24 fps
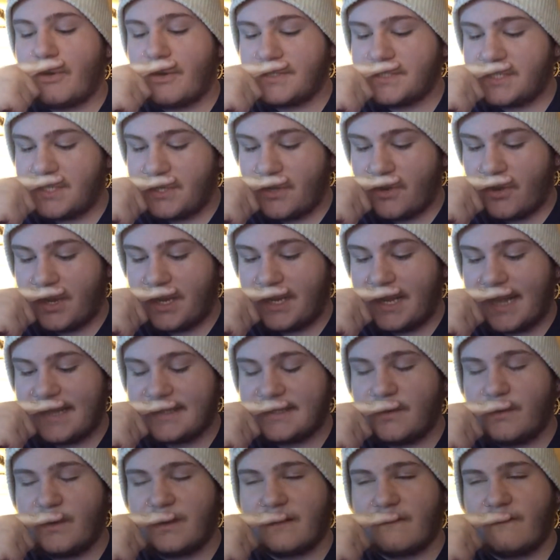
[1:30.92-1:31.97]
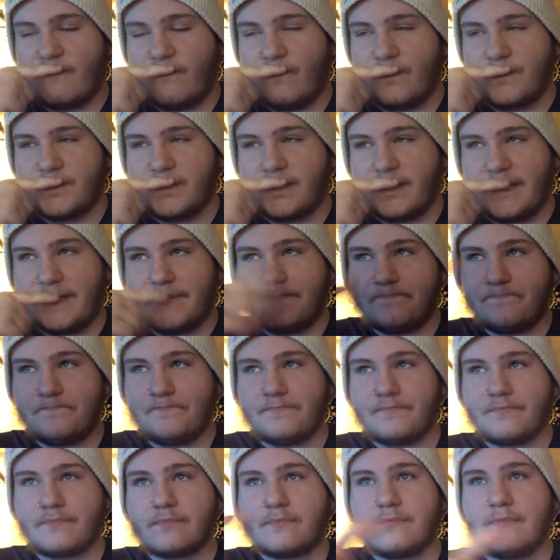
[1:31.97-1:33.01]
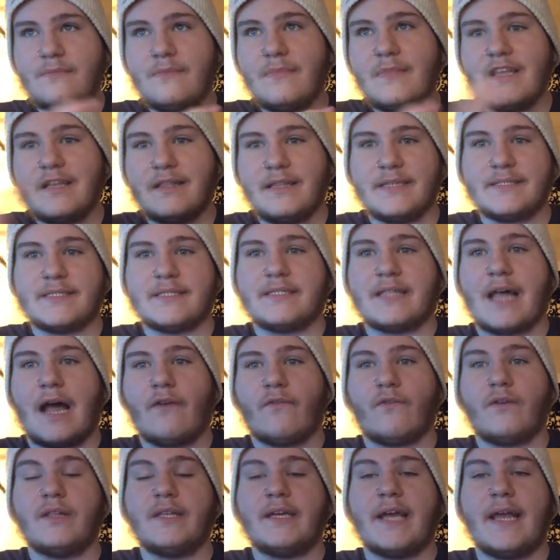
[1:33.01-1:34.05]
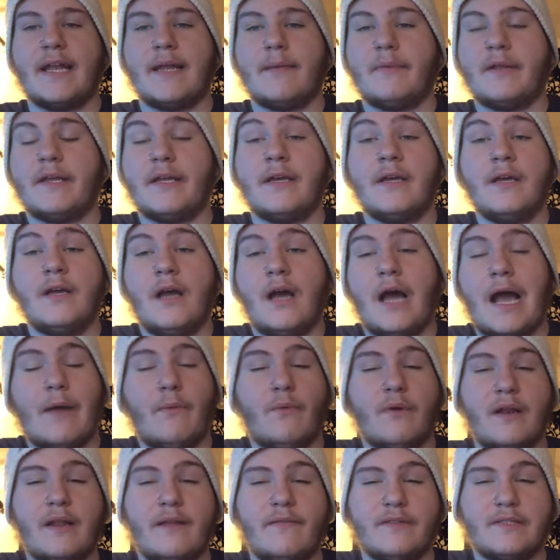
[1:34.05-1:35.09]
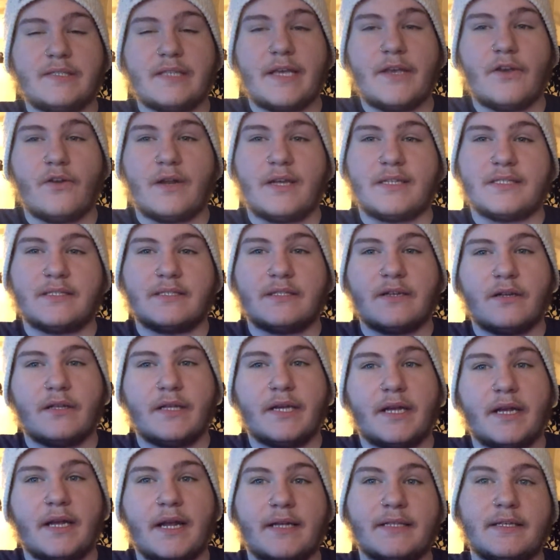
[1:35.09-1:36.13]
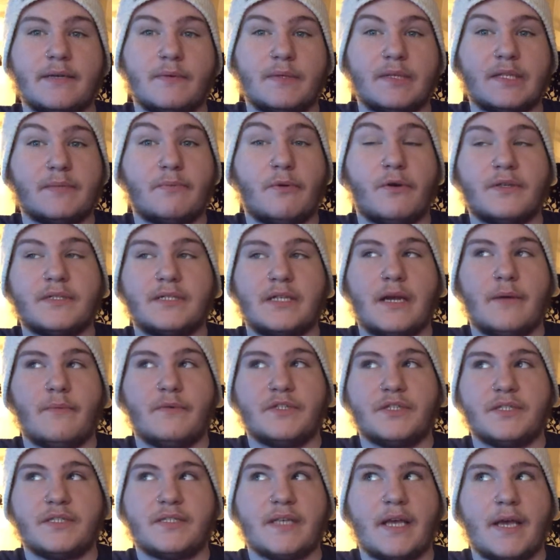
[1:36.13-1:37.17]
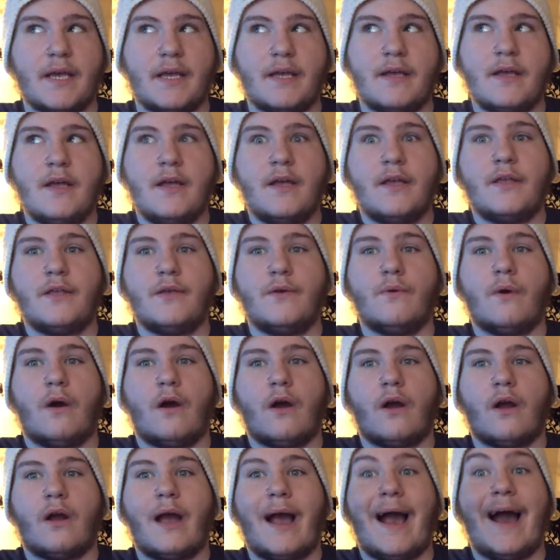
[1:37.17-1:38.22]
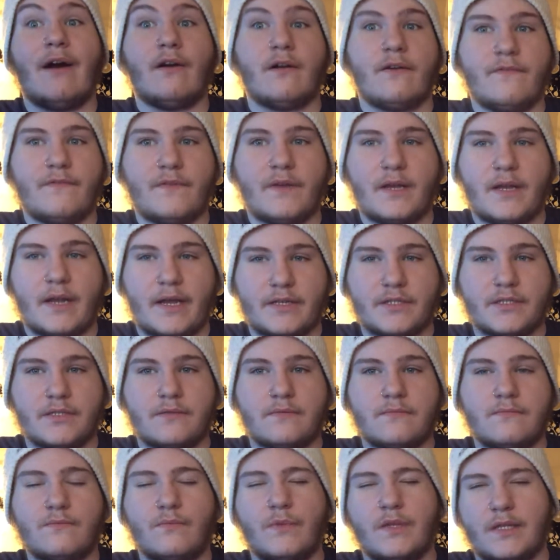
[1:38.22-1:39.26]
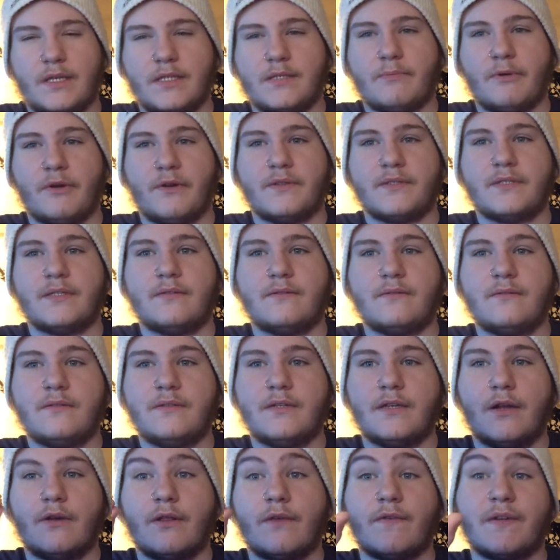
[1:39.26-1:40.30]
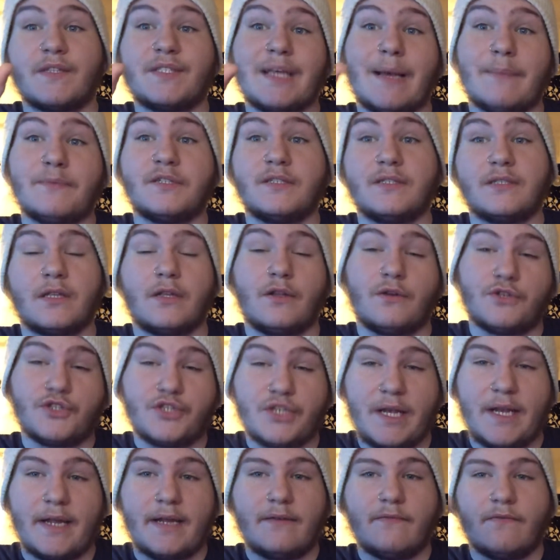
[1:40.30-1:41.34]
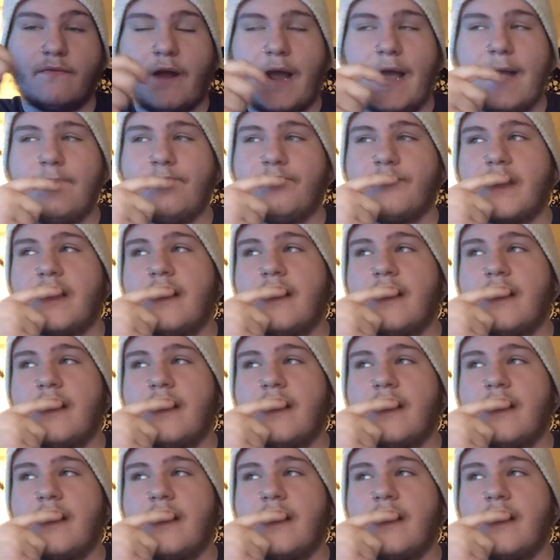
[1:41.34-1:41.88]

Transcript: person you're connecting with, unfortunately, this is not really anybody i wouldn't even say you're necessarily connecting with this person i would just say you are out of connection with this person you know the reception's a little shitty right